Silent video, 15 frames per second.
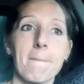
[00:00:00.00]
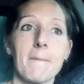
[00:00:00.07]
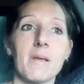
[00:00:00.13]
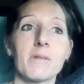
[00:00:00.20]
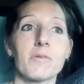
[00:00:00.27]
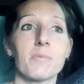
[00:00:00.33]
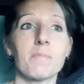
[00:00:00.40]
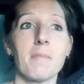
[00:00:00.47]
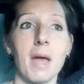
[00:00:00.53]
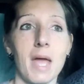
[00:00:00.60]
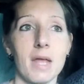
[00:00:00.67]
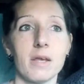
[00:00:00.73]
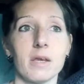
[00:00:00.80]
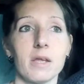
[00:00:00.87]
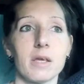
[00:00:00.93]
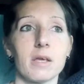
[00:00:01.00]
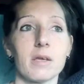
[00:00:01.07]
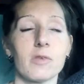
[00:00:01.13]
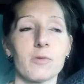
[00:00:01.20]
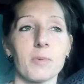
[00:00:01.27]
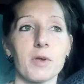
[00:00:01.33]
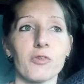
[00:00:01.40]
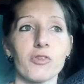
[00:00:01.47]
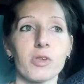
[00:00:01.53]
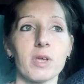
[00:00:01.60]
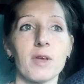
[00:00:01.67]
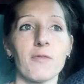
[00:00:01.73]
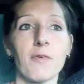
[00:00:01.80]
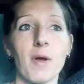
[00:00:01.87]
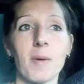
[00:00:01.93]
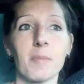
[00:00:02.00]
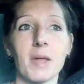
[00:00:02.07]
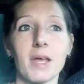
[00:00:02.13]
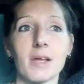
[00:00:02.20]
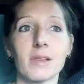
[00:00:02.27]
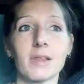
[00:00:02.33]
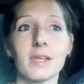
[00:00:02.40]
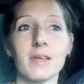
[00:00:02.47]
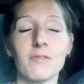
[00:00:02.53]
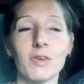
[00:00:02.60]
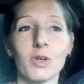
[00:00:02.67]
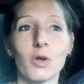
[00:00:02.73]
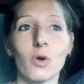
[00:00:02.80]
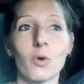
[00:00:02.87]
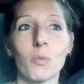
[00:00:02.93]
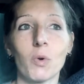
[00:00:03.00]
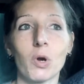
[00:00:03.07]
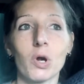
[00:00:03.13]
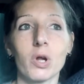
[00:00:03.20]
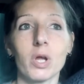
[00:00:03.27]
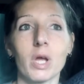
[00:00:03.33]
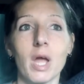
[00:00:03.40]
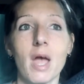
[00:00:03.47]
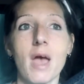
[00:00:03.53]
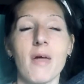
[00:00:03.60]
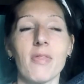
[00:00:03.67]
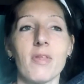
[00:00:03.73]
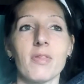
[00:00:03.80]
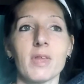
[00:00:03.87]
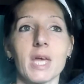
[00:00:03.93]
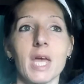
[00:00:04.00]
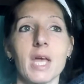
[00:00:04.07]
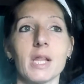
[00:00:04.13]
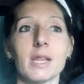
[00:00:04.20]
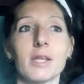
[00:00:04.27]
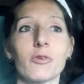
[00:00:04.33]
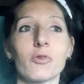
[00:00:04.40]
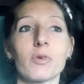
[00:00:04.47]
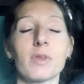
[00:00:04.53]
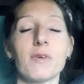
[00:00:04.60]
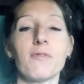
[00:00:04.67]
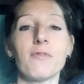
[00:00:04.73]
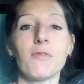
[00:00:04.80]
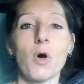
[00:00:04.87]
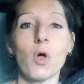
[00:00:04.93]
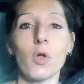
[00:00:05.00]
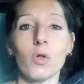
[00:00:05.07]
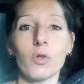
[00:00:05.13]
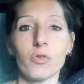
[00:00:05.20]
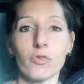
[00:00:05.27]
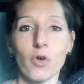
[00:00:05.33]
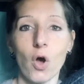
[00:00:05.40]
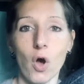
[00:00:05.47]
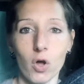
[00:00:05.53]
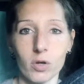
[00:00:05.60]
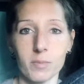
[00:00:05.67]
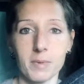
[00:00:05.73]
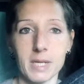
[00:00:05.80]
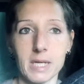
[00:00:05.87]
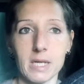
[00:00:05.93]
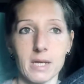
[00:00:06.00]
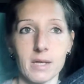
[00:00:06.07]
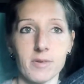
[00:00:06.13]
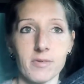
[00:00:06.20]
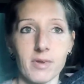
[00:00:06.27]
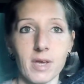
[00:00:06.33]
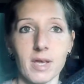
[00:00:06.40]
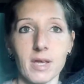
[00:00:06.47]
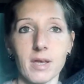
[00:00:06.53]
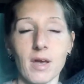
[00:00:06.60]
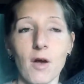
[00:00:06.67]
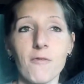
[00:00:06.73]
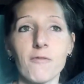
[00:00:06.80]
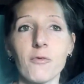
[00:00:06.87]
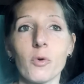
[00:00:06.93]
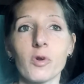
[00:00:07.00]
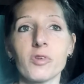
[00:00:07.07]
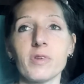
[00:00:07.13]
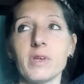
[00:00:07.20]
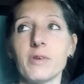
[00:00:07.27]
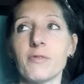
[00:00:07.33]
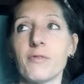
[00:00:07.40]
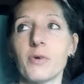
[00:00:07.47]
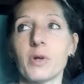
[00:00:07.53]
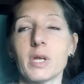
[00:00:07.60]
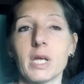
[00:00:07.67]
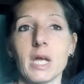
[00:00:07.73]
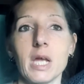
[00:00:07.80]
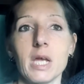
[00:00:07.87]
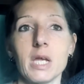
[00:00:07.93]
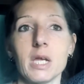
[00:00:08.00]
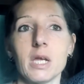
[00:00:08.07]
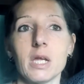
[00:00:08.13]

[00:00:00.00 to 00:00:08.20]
It's maddening, especially if I'm like leaving to go to work and then the gate literally falls on me. It's like a 14-foot gate.